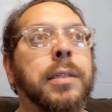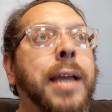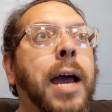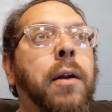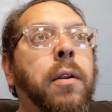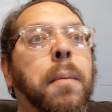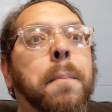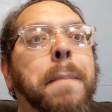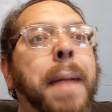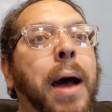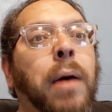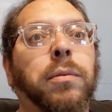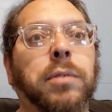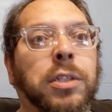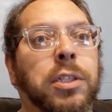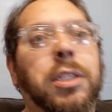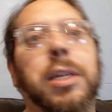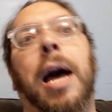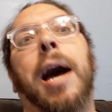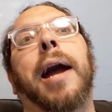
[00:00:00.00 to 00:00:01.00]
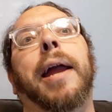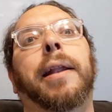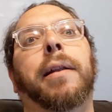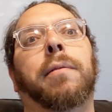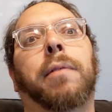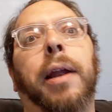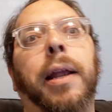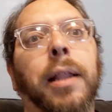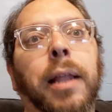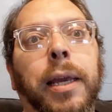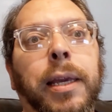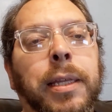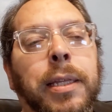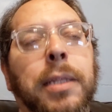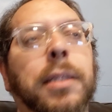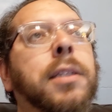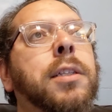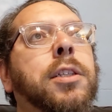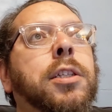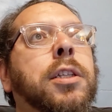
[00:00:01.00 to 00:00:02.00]
Down a mountainside, right? Like
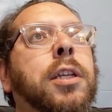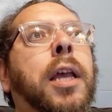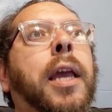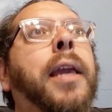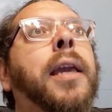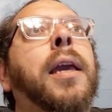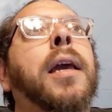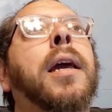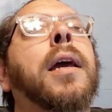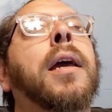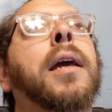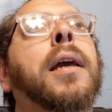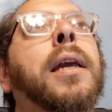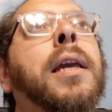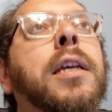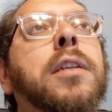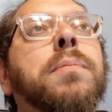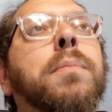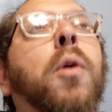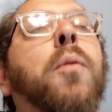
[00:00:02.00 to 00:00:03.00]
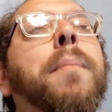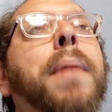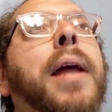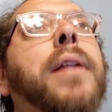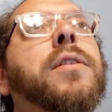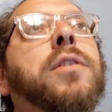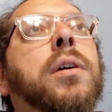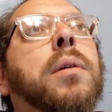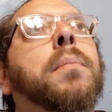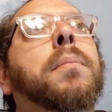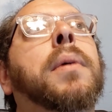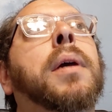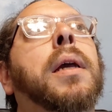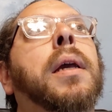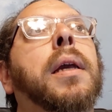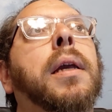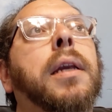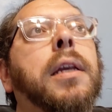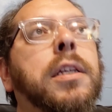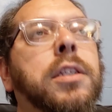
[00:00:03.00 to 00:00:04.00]
it's like his momentum
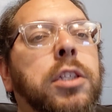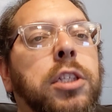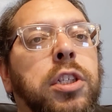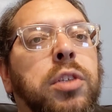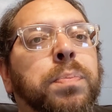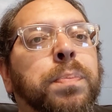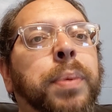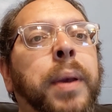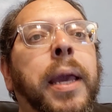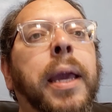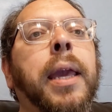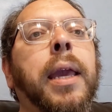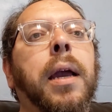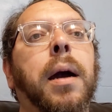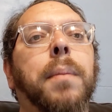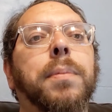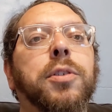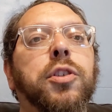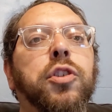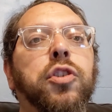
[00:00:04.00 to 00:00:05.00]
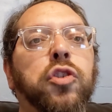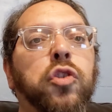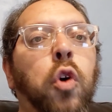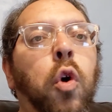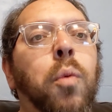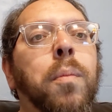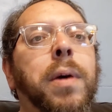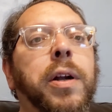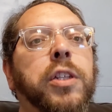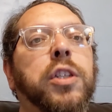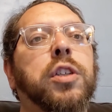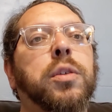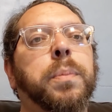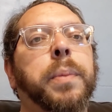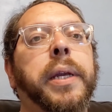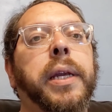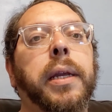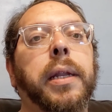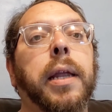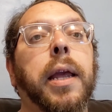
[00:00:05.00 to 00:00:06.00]
is just picking up so much
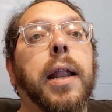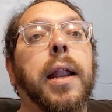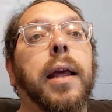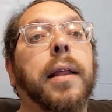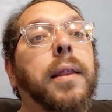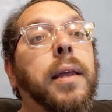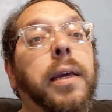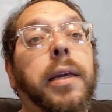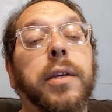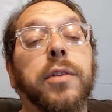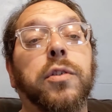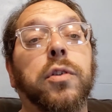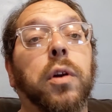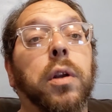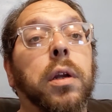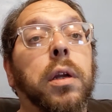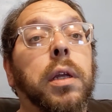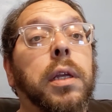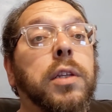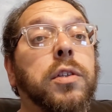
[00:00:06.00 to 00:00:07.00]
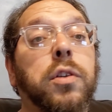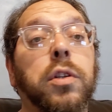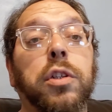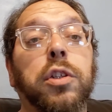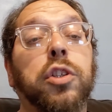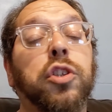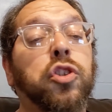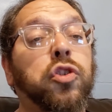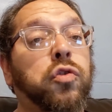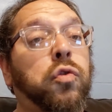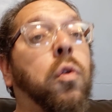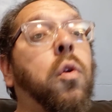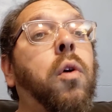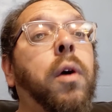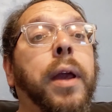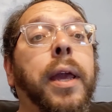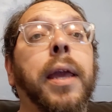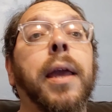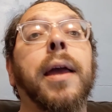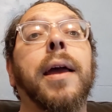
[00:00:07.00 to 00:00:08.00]
speed and I think he's going to he's going to
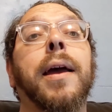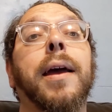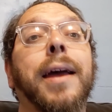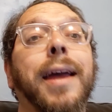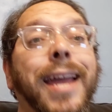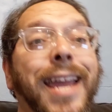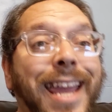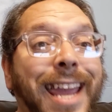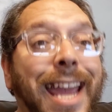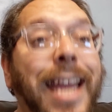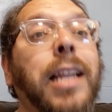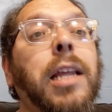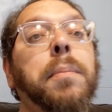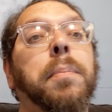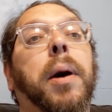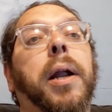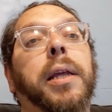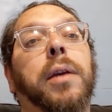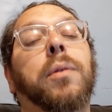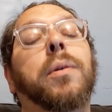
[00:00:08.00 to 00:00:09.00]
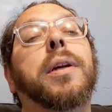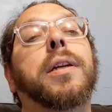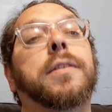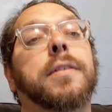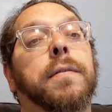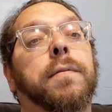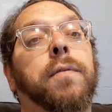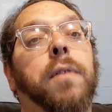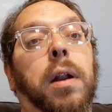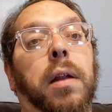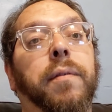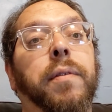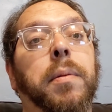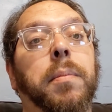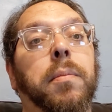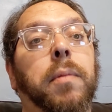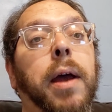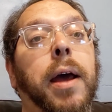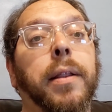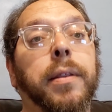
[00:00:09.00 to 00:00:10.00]
destroy anybody who gets in front of
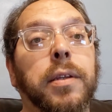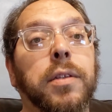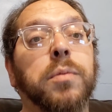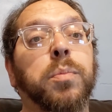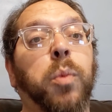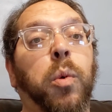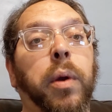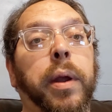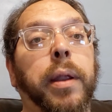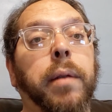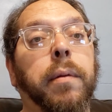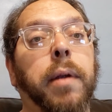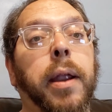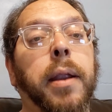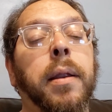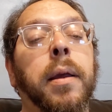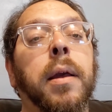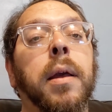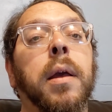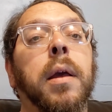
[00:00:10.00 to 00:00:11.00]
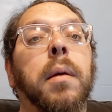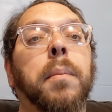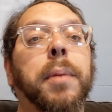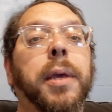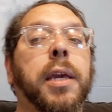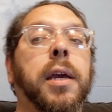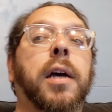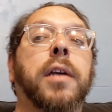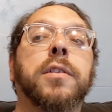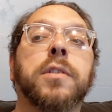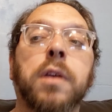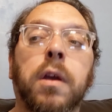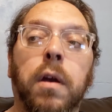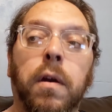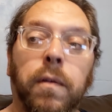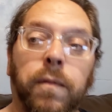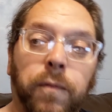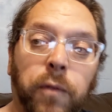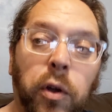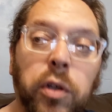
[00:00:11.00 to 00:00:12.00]
him at this point, right? Because
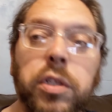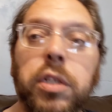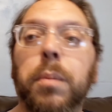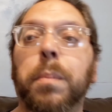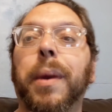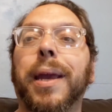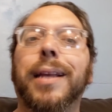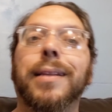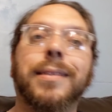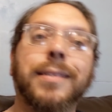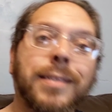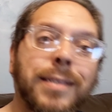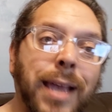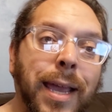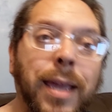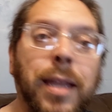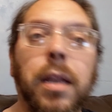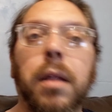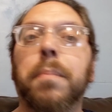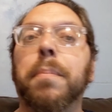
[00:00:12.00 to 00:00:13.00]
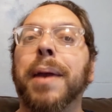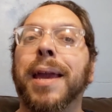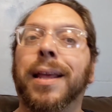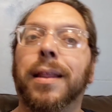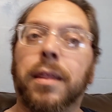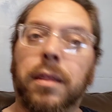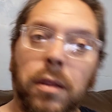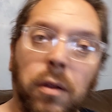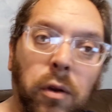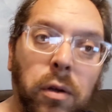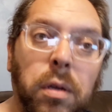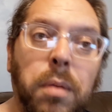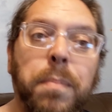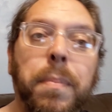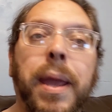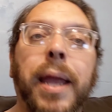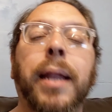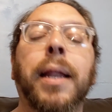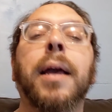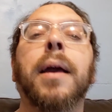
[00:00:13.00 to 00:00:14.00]
first debate, second debate, third
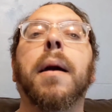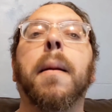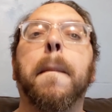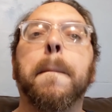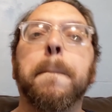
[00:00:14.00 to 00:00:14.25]
debate,